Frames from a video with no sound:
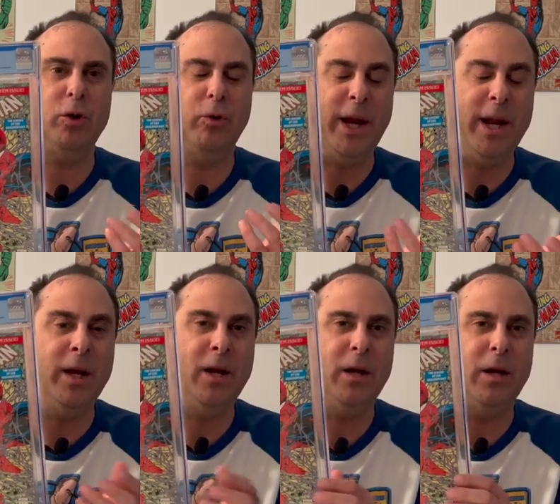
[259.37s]

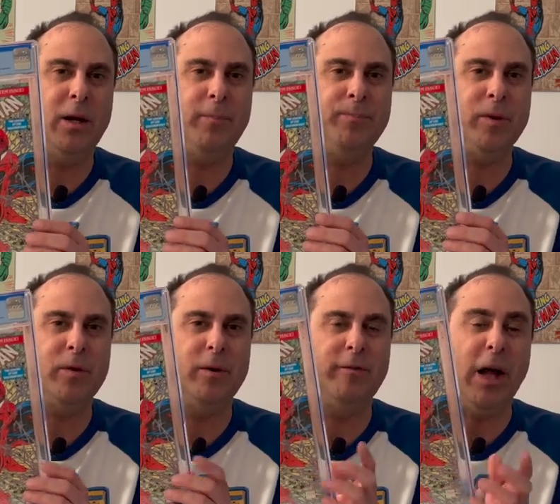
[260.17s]
grading
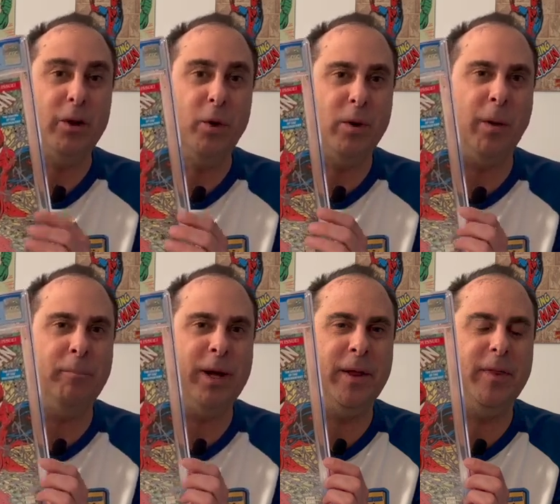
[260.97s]
a value
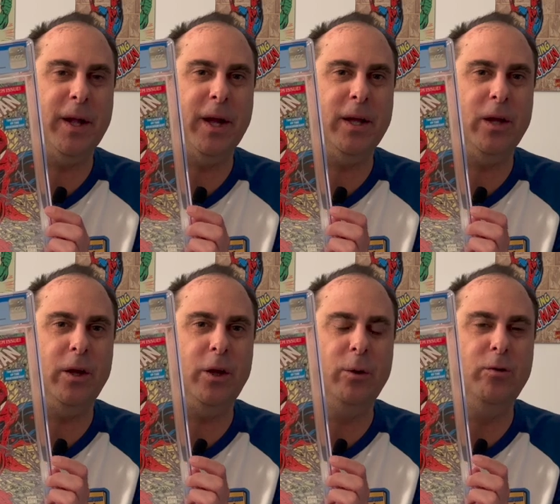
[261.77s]
company that I
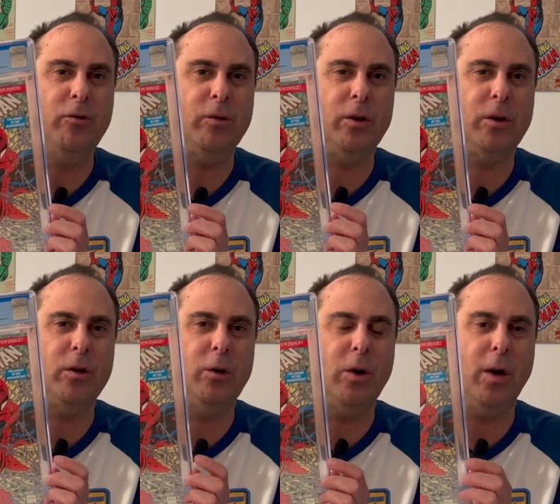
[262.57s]
use
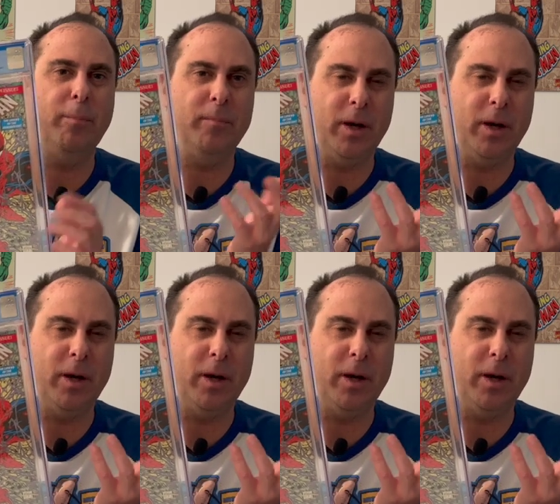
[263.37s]
to look up,